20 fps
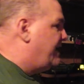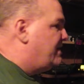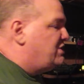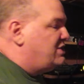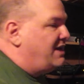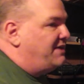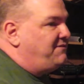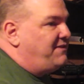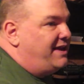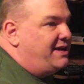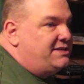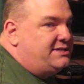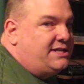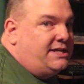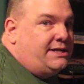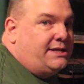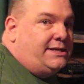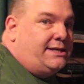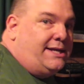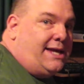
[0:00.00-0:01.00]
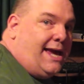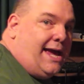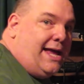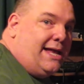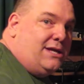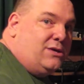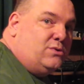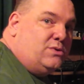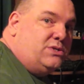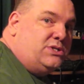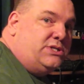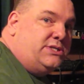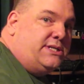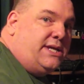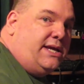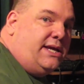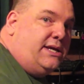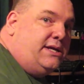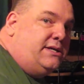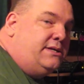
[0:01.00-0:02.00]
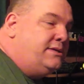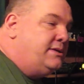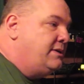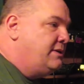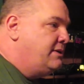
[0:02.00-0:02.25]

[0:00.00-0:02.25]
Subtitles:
HF antenna in the attic, which is a